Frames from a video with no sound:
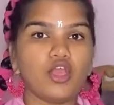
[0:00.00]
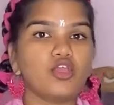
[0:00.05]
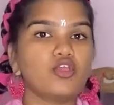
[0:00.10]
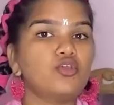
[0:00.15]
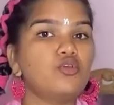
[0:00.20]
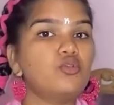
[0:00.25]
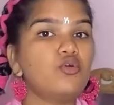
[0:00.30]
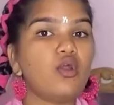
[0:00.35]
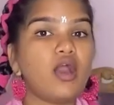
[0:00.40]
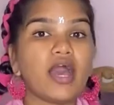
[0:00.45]

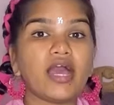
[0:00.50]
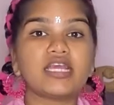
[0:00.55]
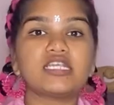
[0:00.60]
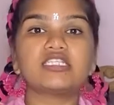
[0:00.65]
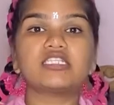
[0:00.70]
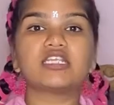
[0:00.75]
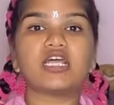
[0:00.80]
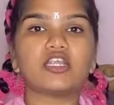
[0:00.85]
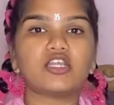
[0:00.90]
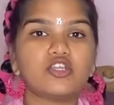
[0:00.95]
I
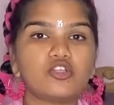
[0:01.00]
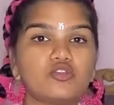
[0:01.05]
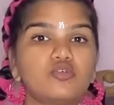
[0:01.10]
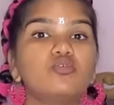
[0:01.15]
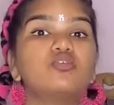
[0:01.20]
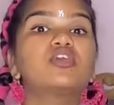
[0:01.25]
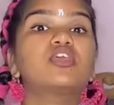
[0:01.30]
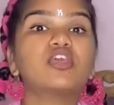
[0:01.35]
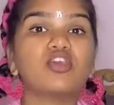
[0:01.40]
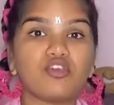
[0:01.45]
started
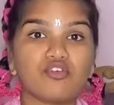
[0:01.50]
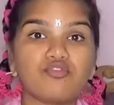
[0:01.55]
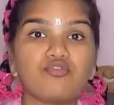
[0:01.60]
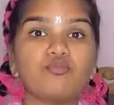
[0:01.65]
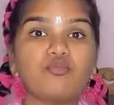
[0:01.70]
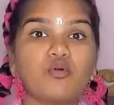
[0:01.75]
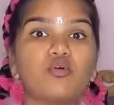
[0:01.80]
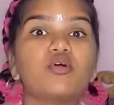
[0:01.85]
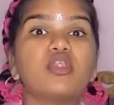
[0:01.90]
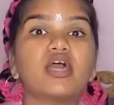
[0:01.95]
to give
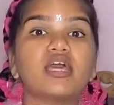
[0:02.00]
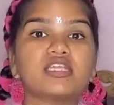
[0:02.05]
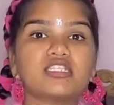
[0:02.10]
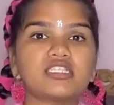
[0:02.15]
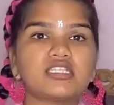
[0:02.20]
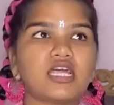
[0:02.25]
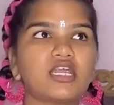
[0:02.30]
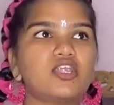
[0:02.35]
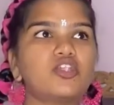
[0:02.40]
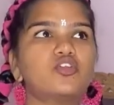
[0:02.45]
more. I
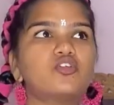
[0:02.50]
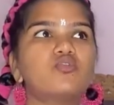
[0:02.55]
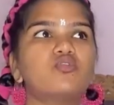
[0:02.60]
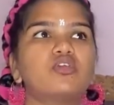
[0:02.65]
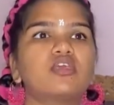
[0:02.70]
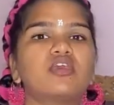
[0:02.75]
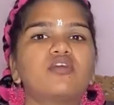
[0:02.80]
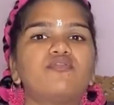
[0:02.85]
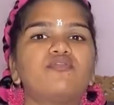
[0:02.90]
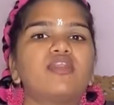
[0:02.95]
started to
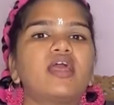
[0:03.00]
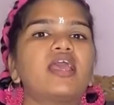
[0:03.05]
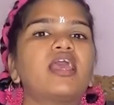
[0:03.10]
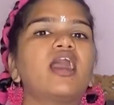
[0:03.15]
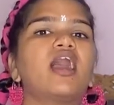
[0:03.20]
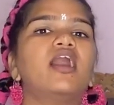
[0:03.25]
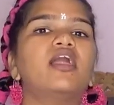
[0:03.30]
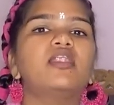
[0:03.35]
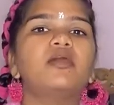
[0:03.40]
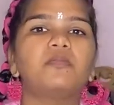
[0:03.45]
give like
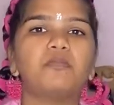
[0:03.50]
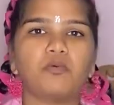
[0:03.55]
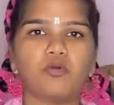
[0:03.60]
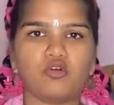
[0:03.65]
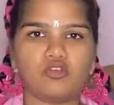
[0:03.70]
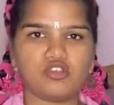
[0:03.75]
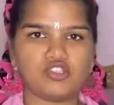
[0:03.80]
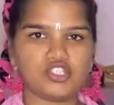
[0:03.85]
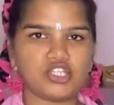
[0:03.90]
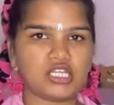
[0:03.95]

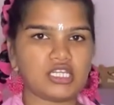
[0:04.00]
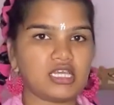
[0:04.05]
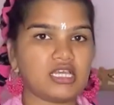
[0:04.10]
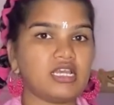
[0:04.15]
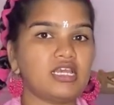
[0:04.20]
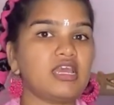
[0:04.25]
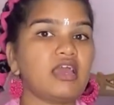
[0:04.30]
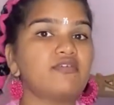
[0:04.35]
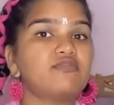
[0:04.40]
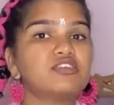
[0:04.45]

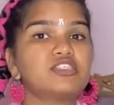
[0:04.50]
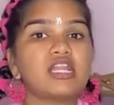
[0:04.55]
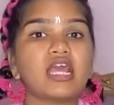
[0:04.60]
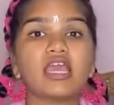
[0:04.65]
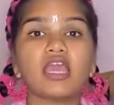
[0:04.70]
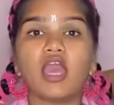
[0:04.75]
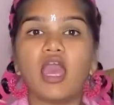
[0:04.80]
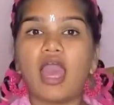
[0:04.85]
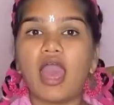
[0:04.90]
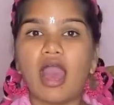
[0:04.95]
unapologetically. I was
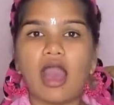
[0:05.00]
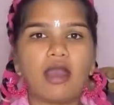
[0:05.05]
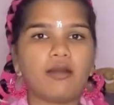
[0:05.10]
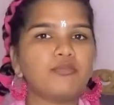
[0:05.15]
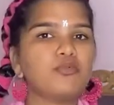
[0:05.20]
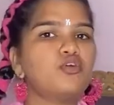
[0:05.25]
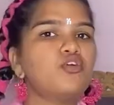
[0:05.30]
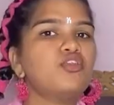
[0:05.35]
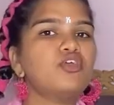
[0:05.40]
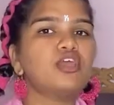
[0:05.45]
like,
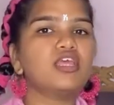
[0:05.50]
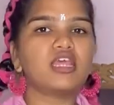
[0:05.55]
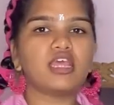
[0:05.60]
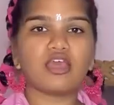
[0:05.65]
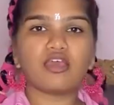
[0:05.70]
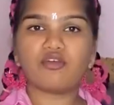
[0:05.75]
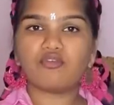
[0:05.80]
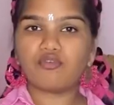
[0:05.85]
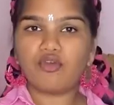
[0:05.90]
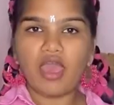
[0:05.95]
I'm gonna
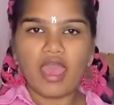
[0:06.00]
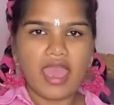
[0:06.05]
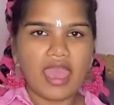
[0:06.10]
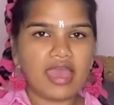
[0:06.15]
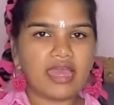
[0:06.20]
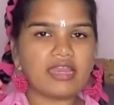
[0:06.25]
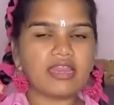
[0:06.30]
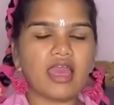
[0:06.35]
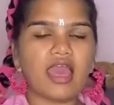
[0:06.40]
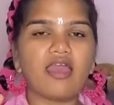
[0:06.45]
give,
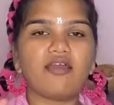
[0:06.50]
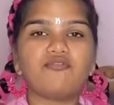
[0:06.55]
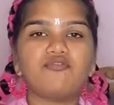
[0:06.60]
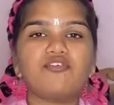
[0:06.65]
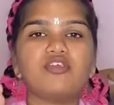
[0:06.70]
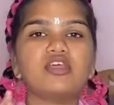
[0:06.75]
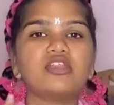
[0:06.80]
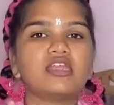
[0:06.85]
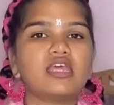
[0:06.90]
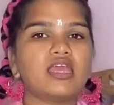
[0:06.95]
and
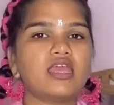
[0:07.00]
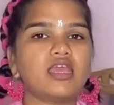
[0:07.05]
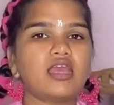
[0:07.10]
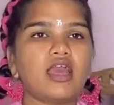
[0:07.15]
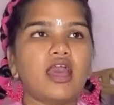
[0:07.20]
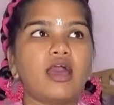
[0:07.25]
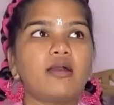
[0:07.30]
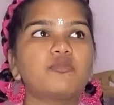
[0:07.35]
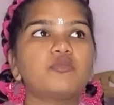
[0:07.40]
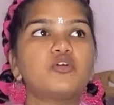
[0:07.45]
everything
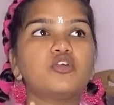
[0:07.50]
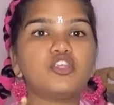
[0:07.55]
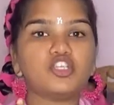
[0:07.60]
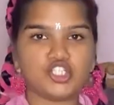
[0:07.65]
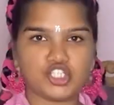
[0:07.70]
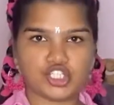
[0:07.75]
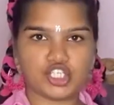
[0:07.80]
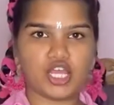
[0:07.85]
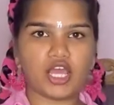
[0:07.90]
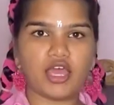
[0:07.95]
I'm gonna
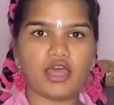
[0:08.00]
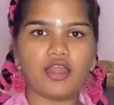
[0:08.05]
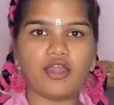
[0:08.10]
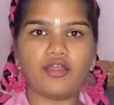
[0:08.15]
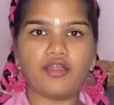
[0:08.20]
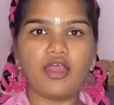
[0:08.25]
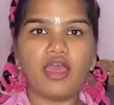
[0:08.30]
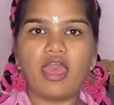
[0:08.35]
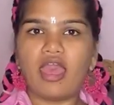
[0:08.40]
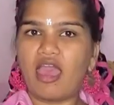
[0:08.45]
share,
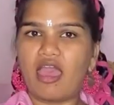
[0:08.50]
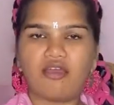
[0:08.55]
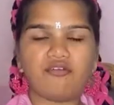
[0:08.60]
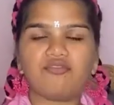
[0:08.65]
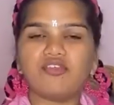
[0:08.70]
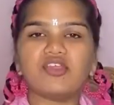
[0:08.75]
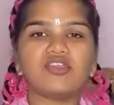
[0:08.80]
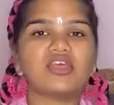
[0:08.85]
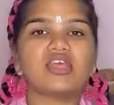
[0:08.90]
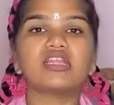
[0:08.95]

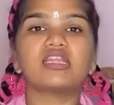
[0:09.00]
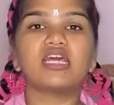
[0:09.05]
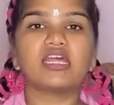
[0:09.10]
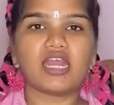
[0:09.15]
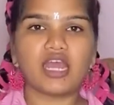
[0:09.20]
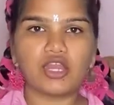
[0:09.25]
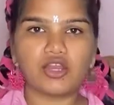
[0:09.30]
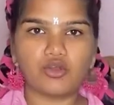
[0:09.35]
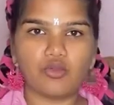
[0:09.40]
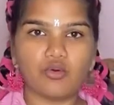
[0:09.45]
everything that
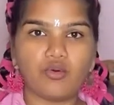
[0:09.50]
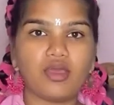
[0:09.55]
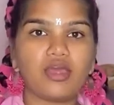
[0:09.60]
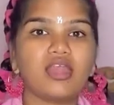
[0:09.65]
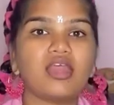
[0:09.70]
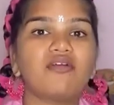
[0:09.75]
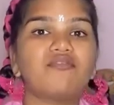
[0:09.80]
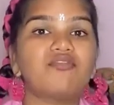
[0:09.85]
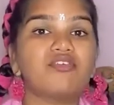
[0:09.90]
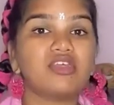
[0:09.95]
I know and
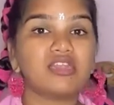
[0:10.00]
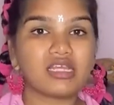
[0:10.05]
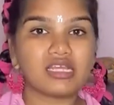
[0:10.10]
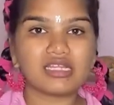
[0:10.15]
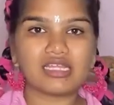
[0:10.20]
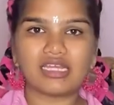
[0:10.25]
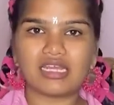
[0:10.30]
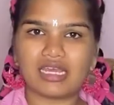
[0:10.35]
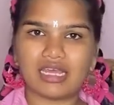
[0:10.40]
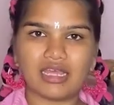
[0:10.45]
everything
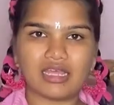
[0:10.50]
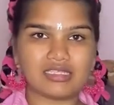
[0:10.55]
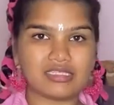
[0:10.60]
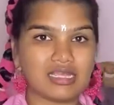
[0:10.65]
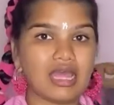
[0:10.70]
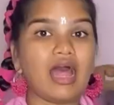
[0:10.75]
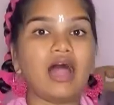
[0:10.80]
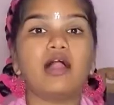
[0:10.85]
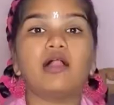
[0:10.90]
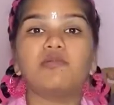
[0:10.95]
that has
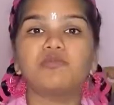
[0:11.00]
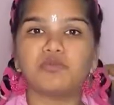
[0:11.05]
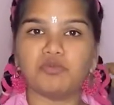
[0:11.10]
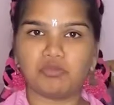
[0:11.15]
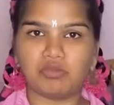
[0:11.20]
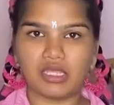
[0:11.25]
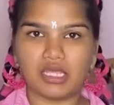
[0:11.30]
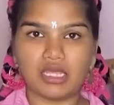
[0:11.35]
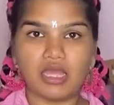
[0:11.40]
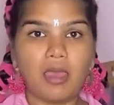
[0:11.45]
helped
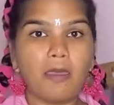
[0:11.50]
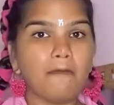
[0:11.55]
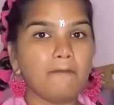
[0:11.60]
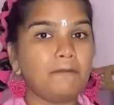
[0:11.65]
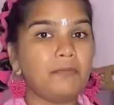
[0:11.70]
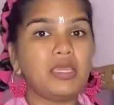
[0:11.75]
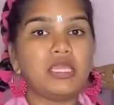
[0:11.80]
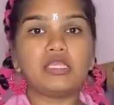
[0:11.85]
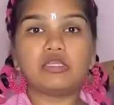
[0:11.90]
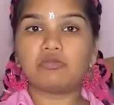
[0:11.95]
me,
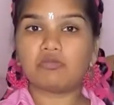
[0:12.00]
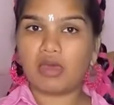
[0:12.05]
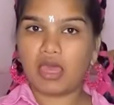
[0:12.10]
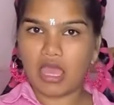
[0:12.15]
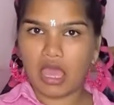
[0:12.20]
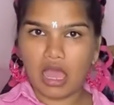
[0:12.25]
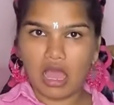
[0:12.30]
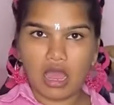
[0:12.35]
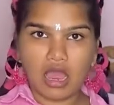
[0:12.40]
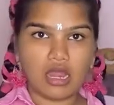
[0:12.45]
be it my
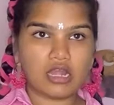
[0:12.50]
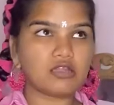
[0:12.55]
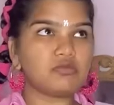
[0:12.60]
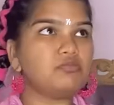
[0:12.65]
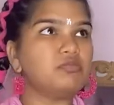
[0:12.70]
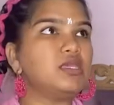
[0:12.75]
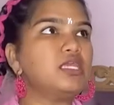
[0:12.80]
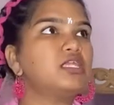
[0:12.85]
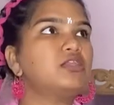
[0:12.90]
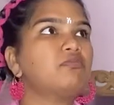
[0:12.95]
art,
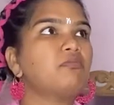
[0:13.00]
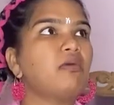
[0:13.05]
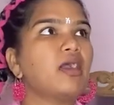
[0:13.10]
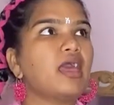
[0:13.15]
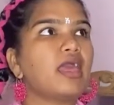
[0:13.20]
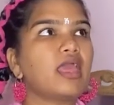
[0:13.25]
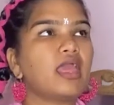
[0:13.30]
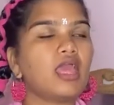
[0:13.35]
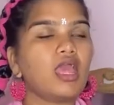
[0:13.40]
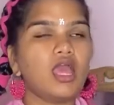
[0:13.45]
be it
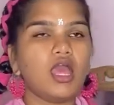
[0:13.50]
my